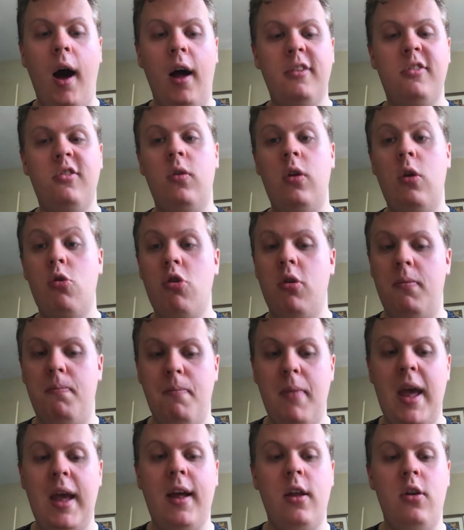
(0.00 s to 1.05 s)
so you should
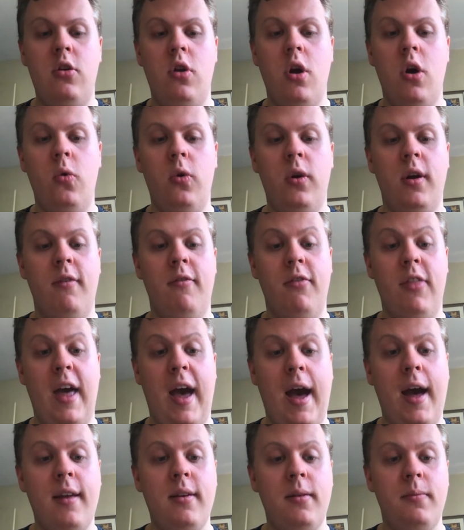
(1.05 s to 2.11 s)
make a note of
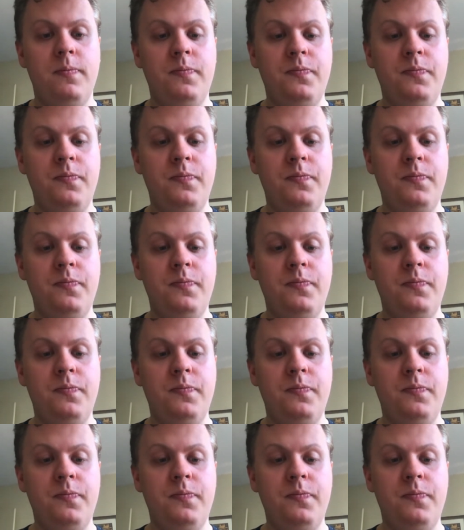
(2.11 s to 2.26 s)
that.